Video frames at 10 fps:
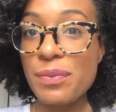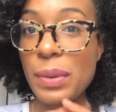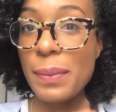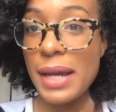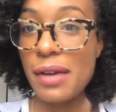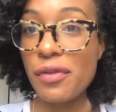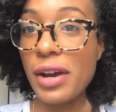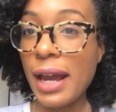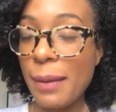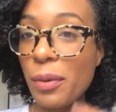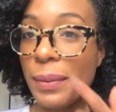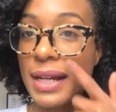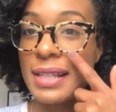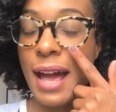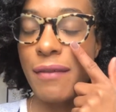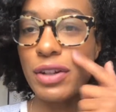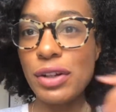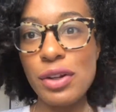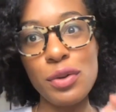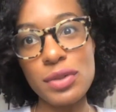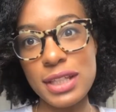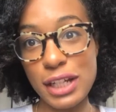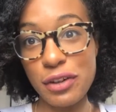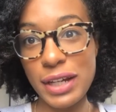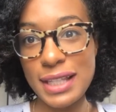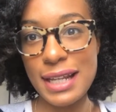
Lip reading: prepared for April because I have a new series